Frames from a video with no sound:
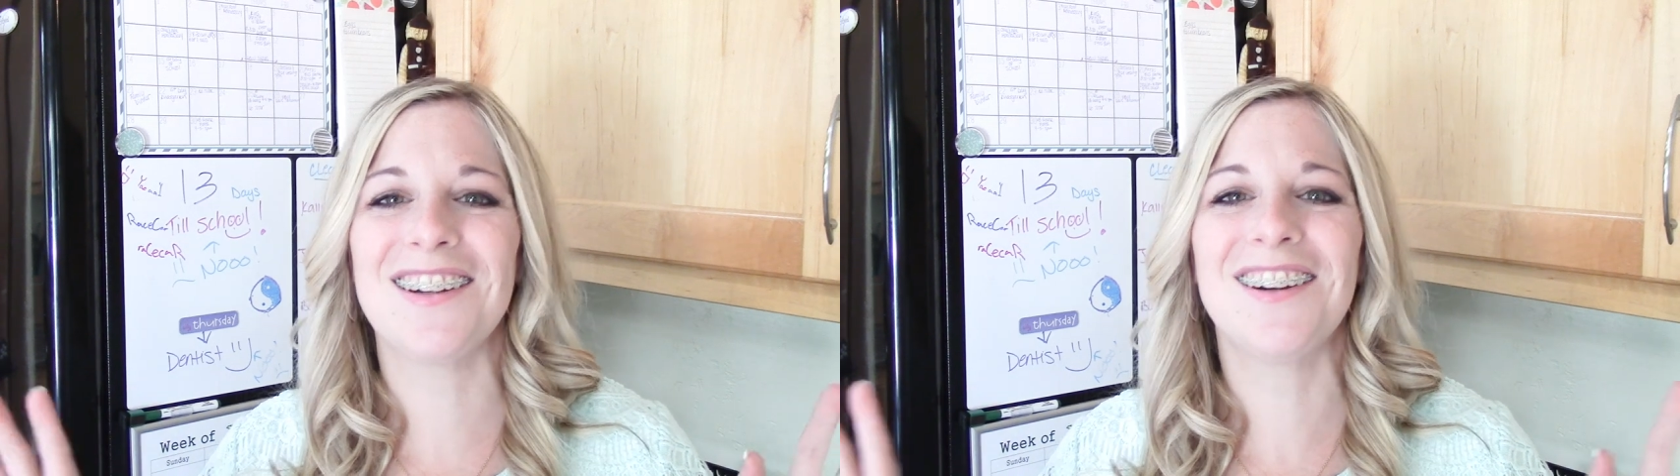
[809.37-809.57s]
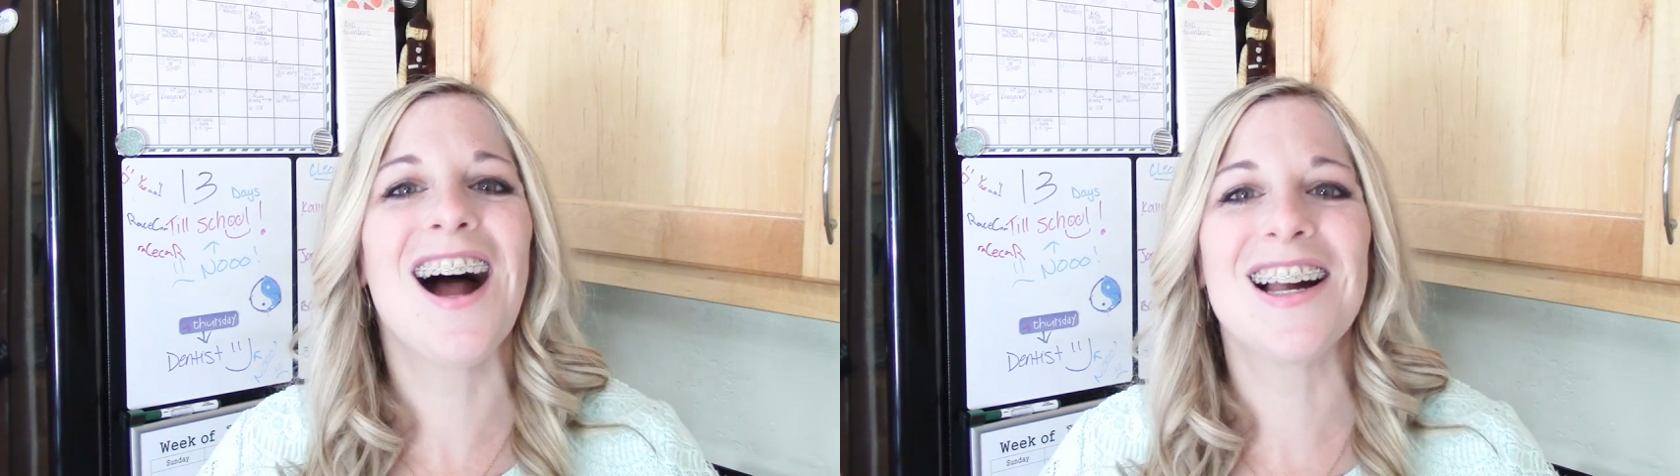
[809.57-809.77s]

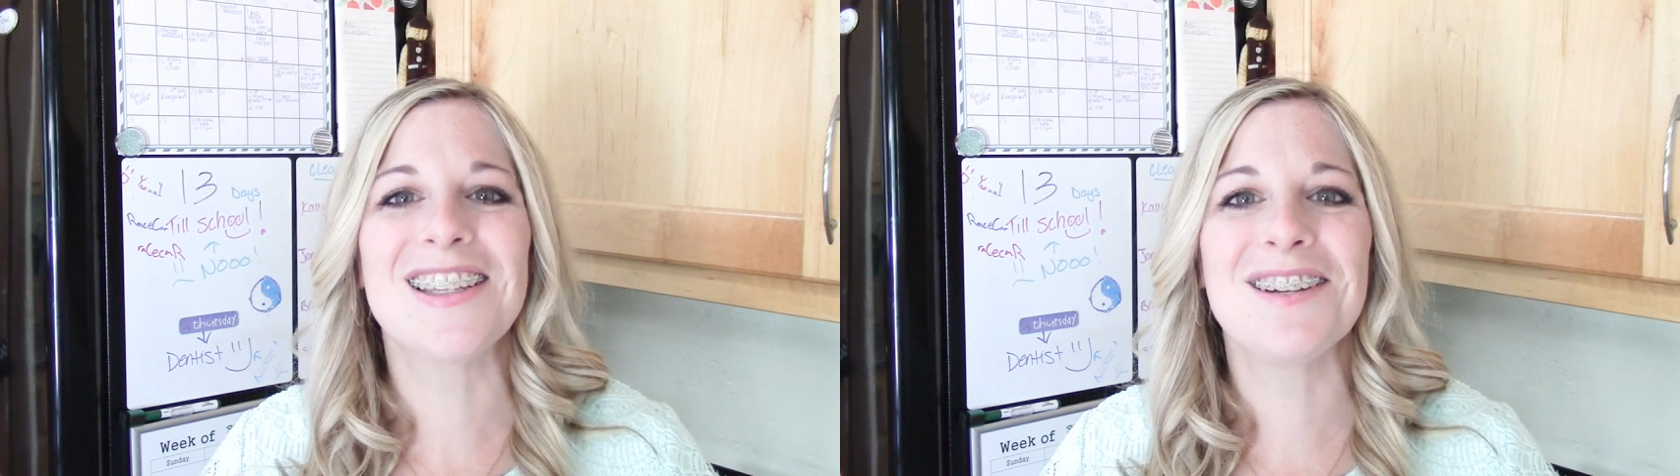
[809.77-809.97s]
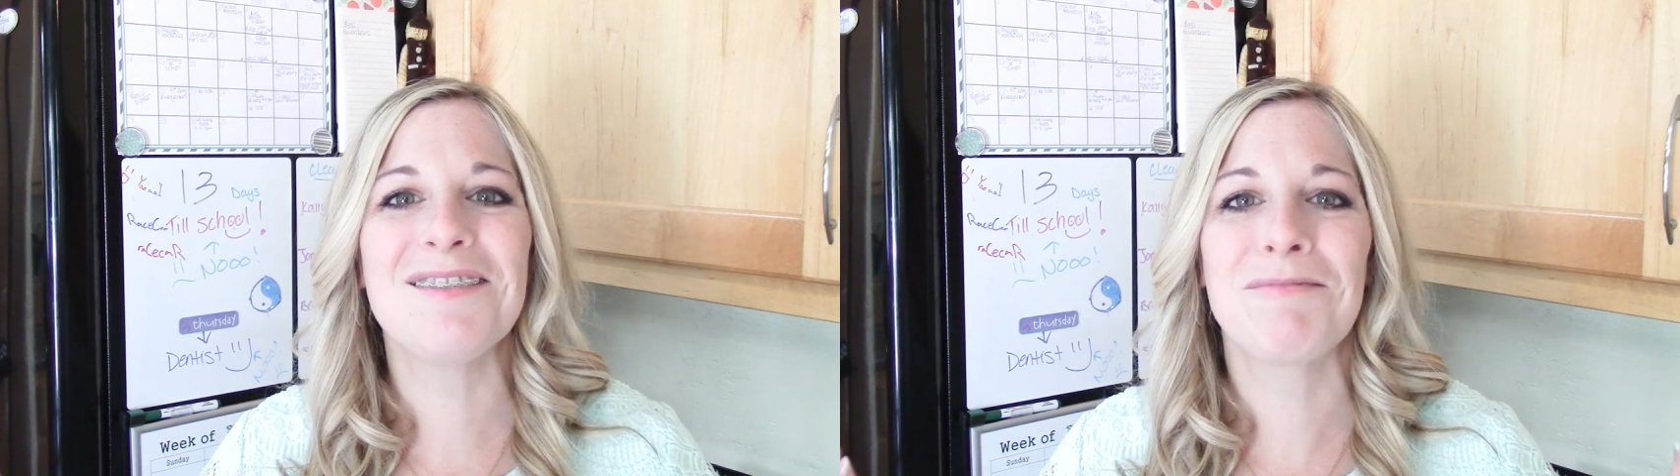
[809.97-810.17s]
You're
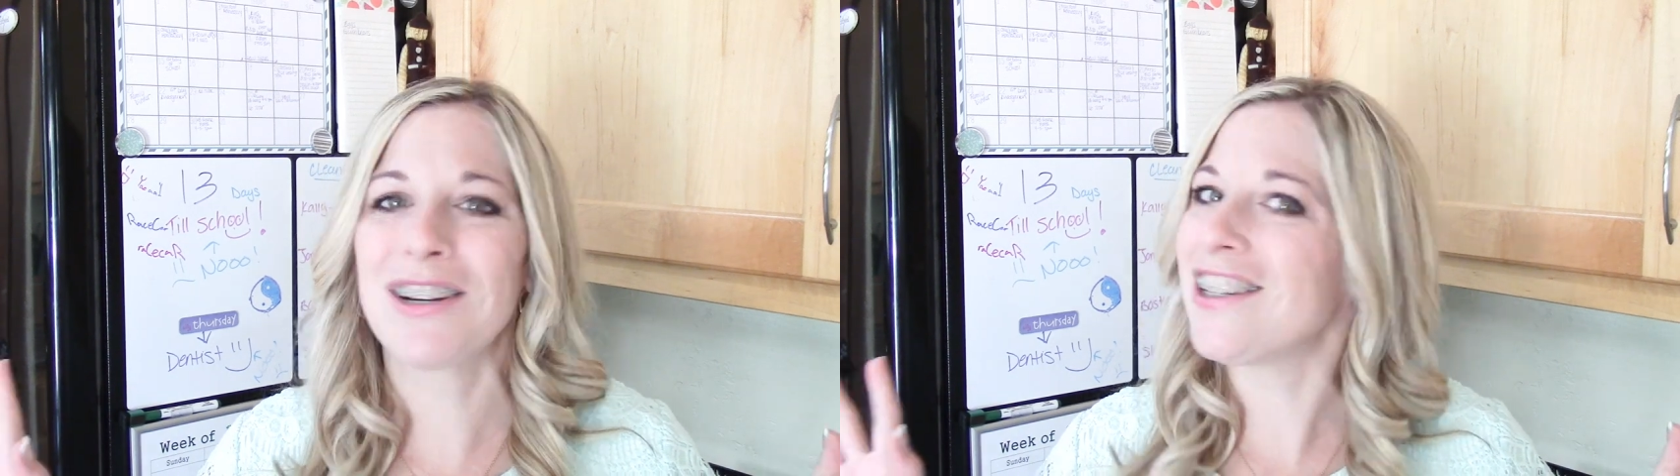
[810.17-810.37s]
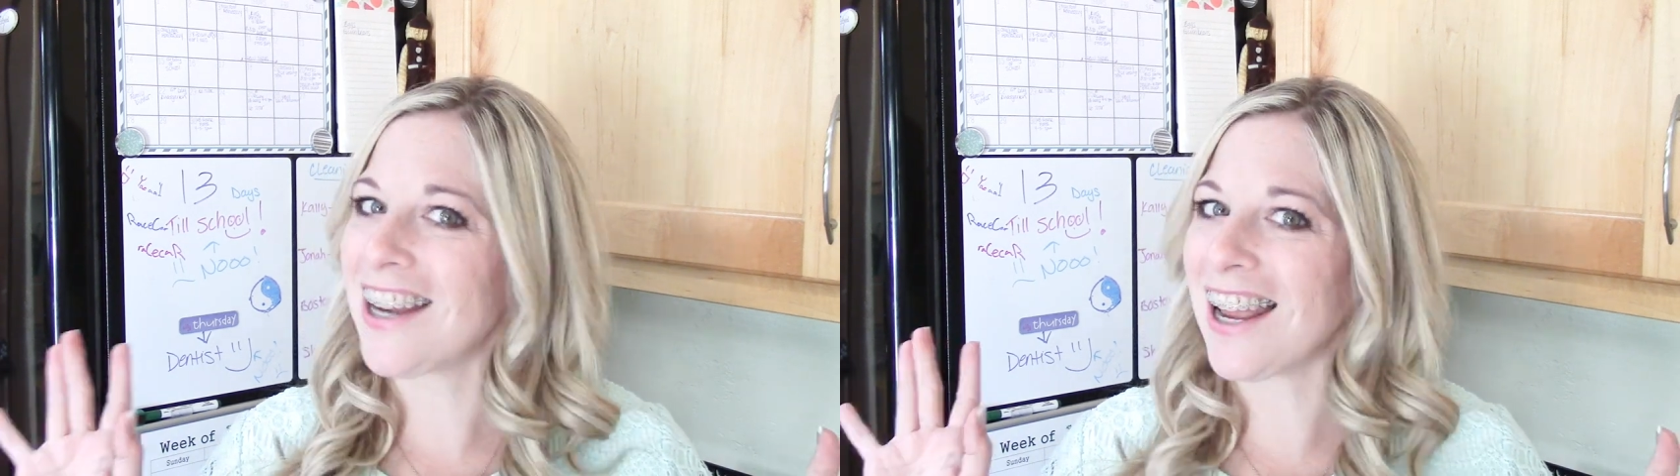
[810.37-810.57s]
awesome,
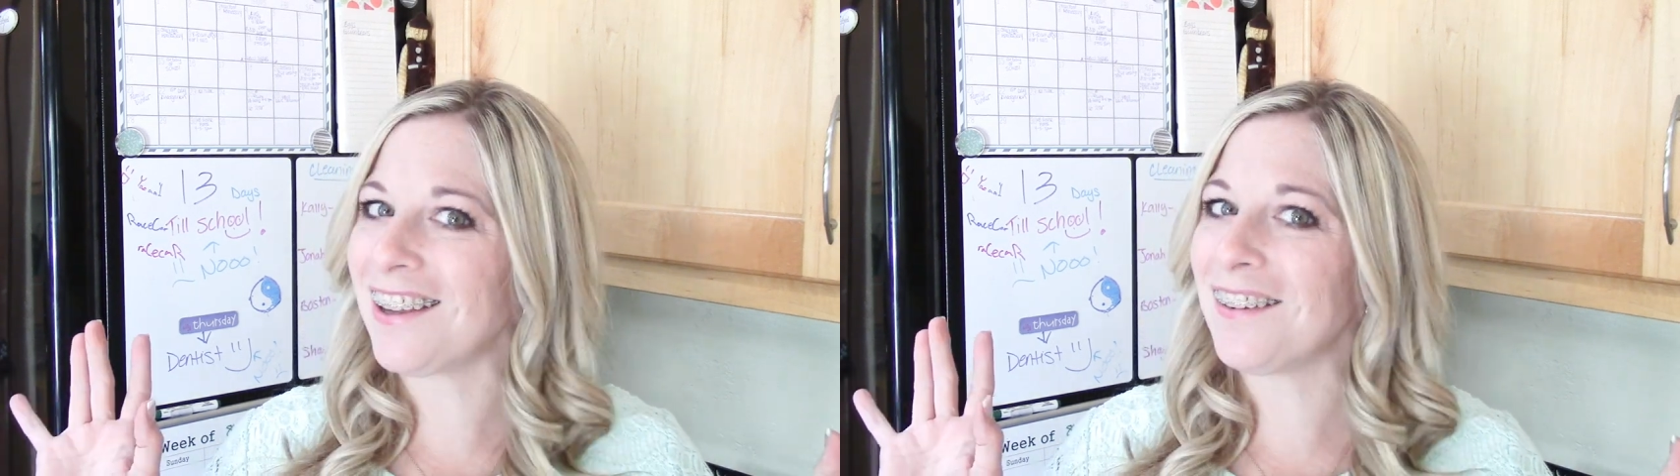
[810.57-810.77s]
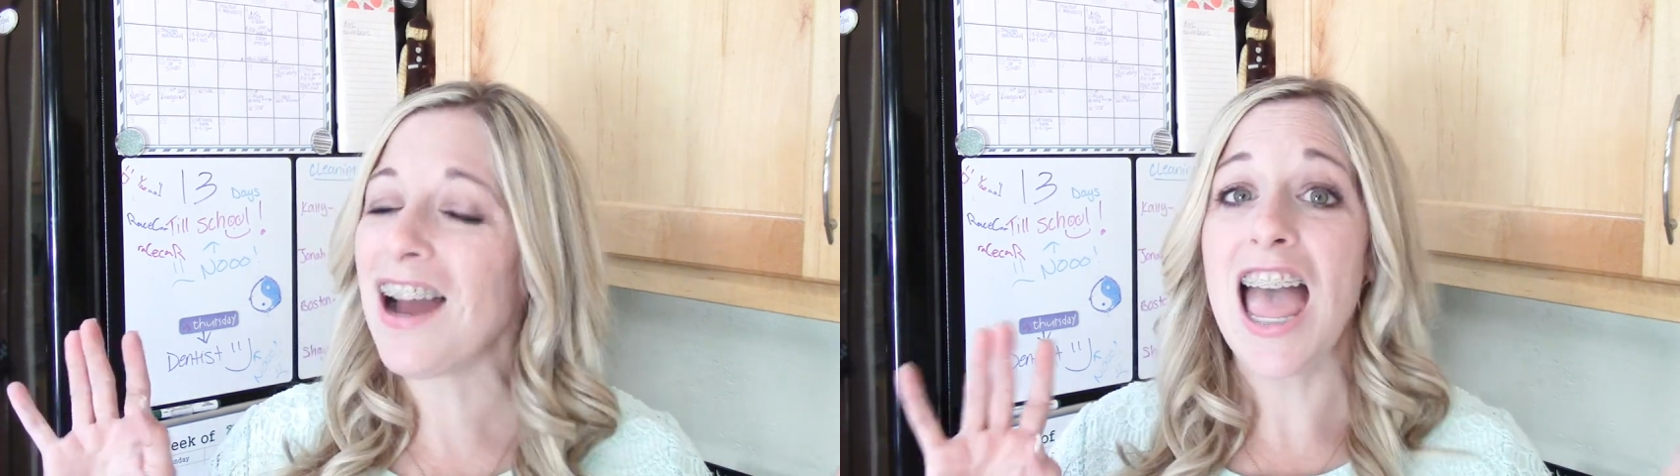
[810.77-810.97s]
appreciate
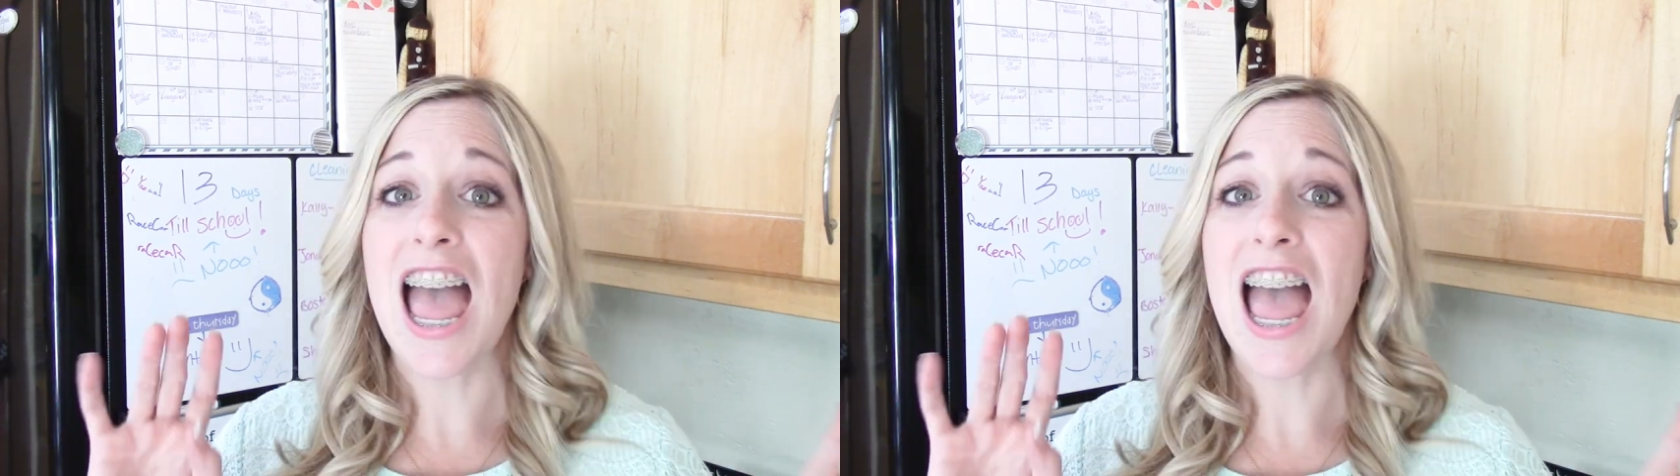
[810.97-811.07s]
you.